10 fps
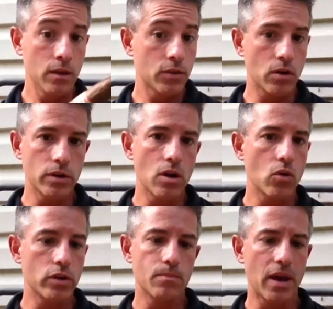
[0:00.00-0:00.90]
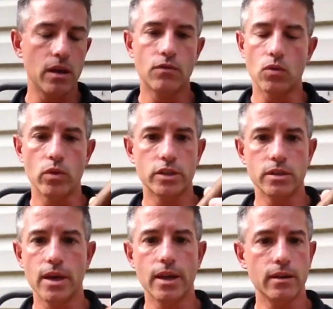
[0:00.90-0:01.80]
So, you know, you're paying for what
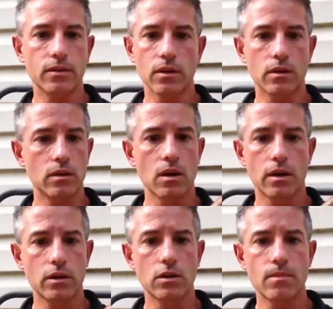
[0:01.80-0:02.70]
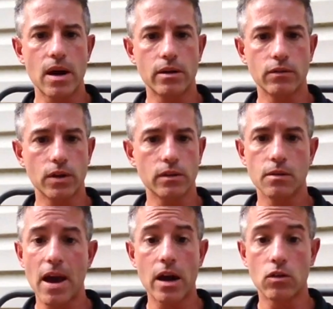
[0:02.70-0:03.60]
you get. It's a good amount of
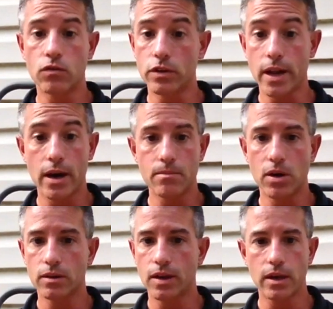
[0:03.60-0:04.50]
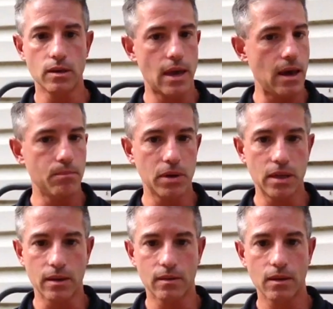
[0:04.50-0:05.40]
tobacco for $9. Hey, you can't
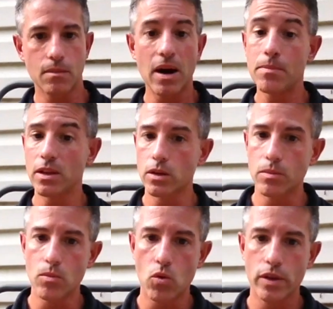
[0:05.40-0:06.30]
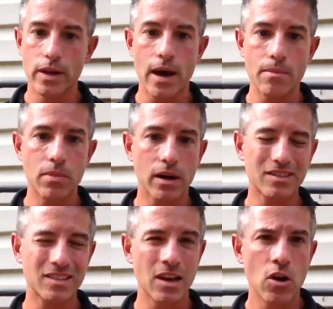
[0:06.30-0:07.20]
beat it. It might be a little bit more than $9, or
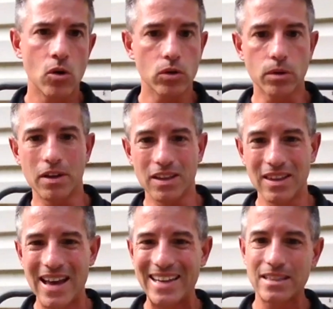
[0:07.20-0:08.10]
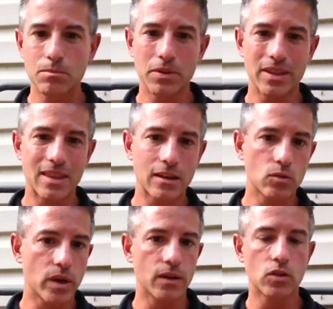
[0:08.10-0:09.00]
a little bit less, but
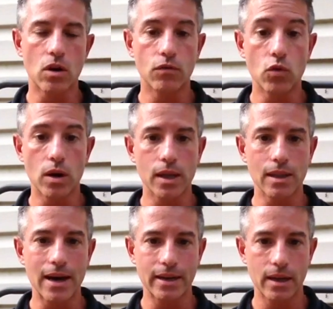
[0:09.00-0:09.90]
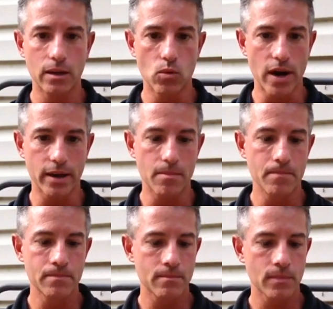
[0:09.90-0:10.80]
that's what I saw it for online anyway.
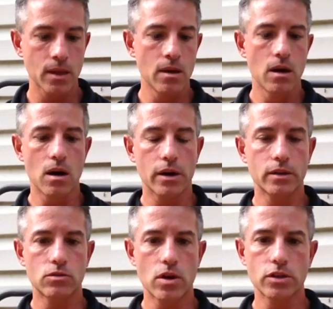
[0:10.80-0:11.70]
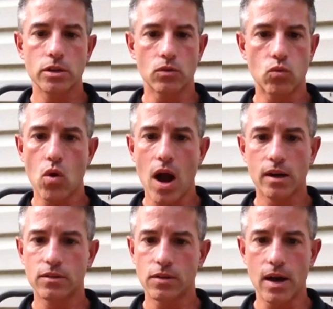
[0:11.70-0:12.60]
Construction is
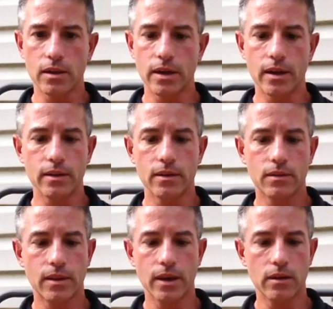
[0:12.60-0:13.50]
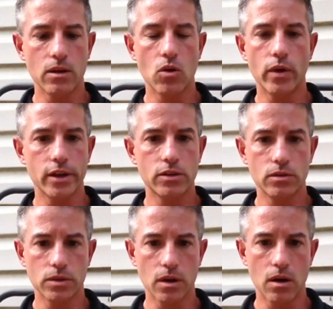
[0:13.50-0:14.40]
rock solid on this thing. No
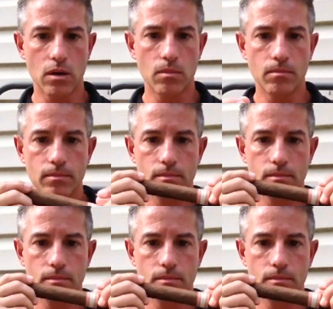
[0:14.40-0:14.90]
issues at all.